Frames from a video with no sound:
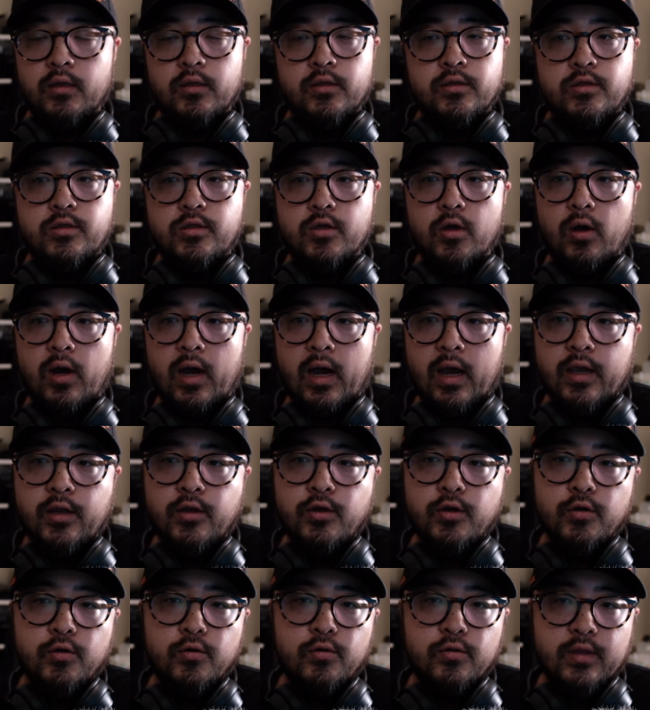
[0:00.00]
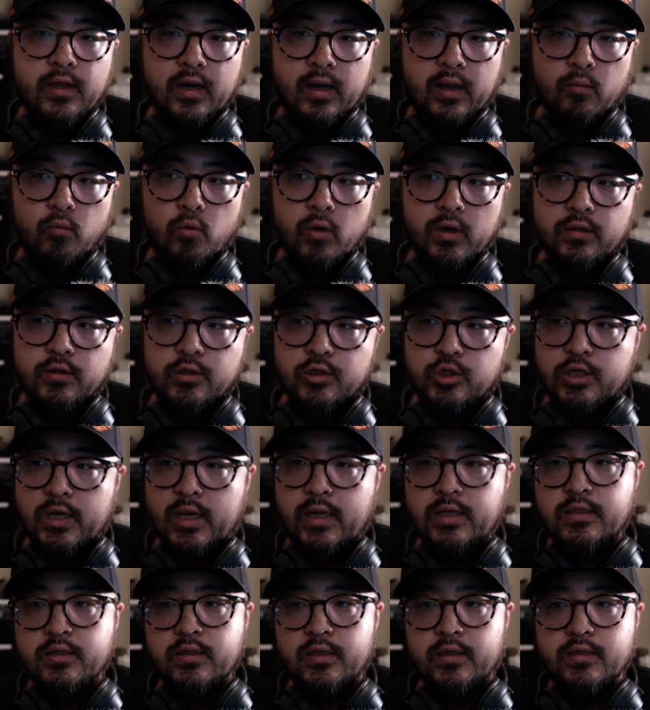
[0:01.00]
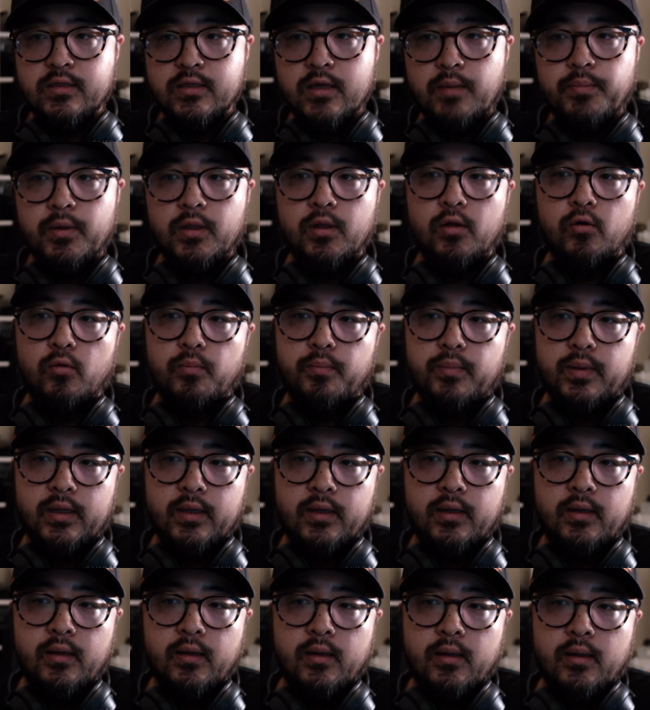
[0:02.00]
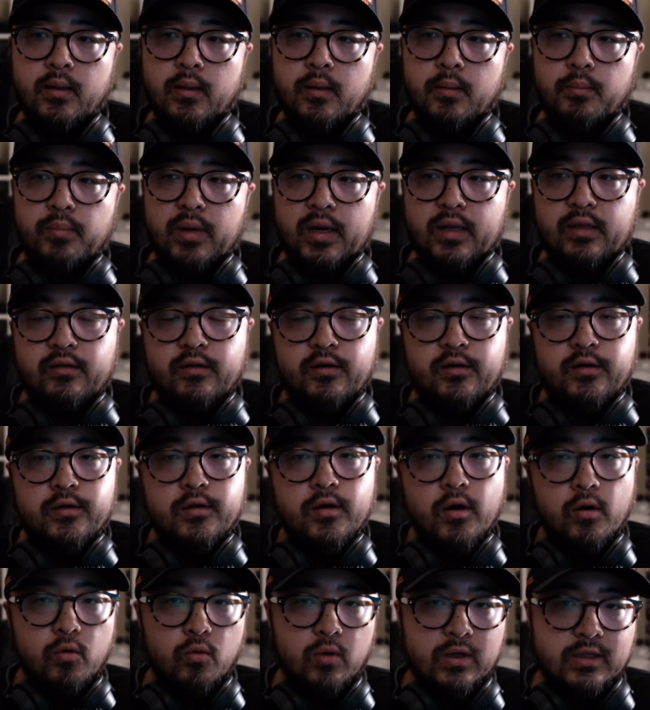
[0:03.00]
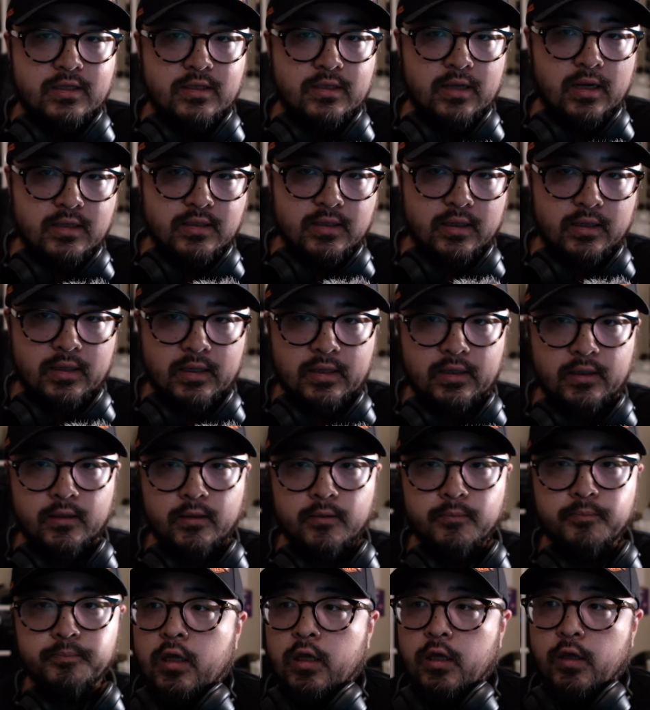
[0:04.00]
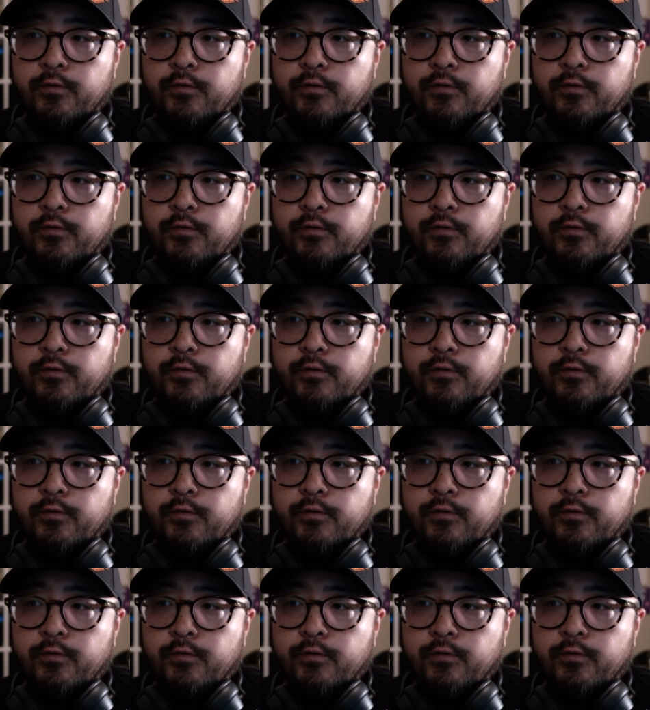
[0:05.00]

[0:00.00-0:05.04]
So I knew that I wanted to change things up a little bit, but I didn't know what size I needed.